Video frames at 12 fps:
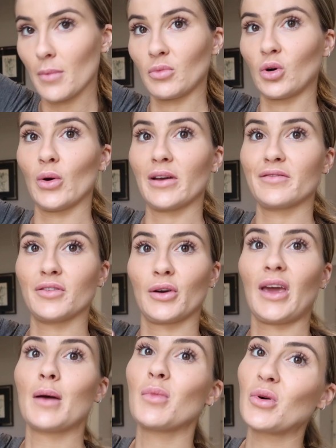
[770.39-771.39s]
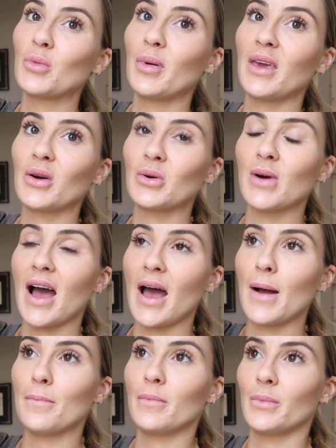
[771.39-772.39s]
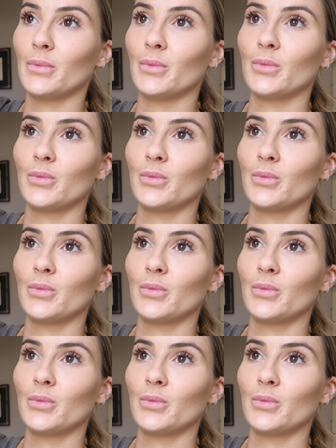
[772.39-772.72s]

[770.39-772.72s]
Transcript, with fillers: I'm going for a chemical peel, um,